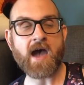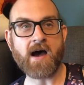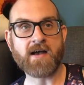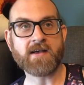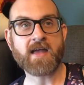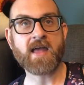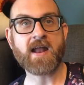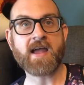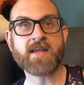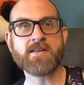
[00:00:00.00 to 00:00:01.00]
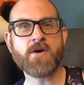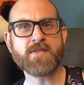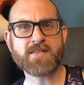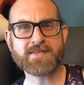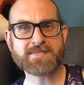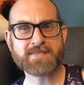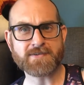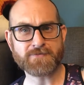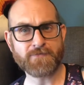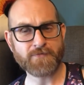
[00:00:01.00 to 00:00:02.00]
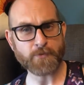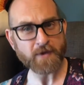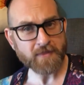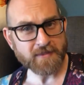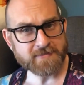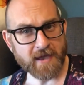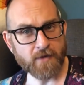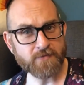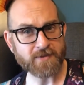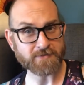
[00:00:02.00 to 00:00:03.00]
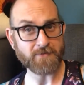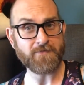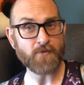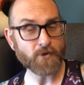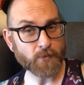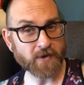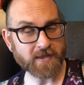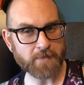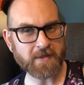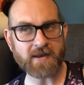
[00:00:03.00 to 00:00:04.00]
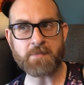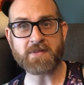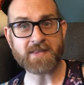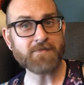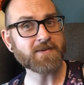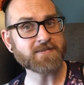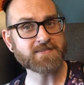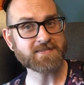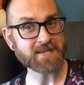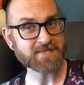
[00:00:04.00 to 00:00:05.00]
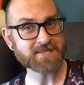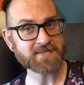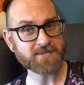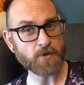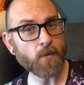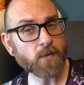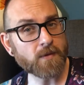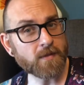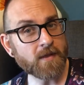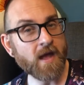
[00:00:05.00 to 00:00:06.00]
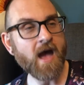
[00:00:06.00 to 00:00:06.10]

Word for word: Uh, and I know that this there's three of these out. There's a fourth one coming, and I believe there's six total.